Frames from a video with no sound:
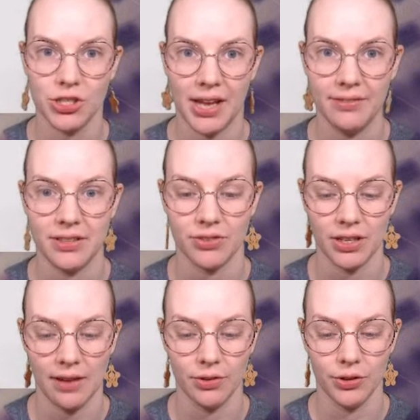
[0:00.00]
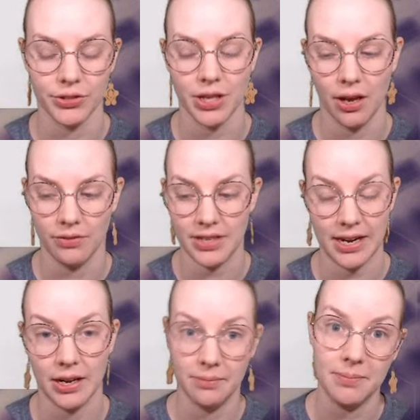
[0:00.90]
have different levels of
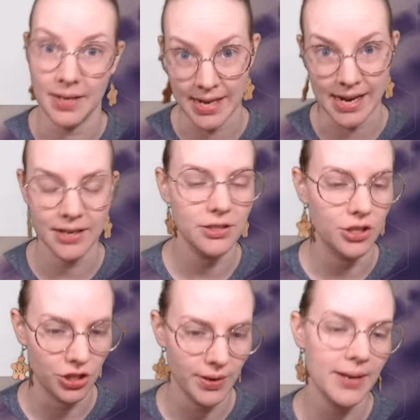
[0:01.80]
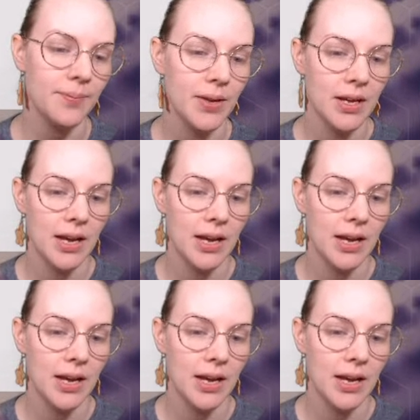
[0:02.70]
data need to do it.